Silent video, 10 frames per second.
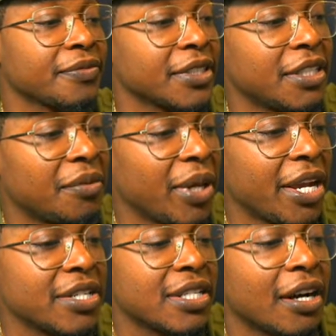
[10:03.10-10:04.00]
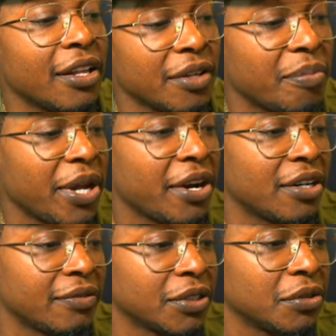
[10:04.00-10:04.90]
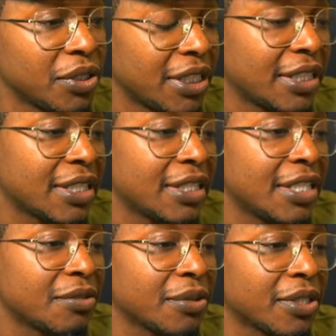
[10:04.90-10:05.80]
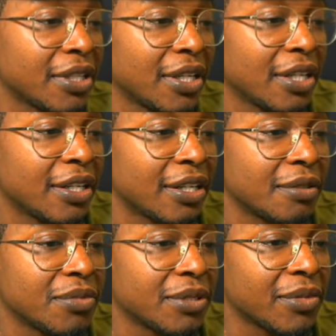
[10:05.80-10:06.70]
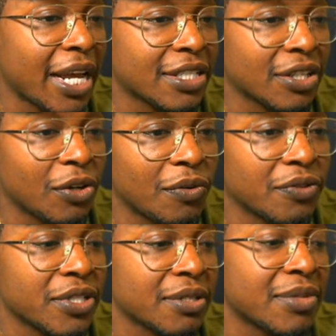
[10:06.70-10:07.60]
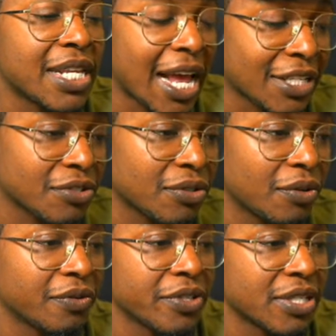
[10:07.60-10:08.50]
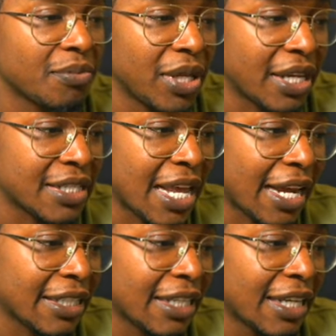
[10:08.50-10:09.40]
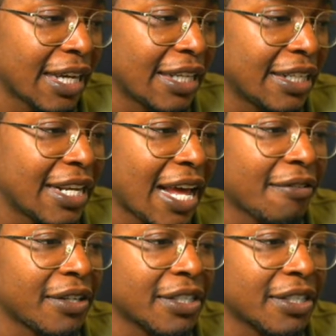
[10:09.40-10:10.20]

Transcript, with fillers: Um, here's the other pair of Gucci's. These were um, some nice loafers, some tassel loafers to be exact. It did have a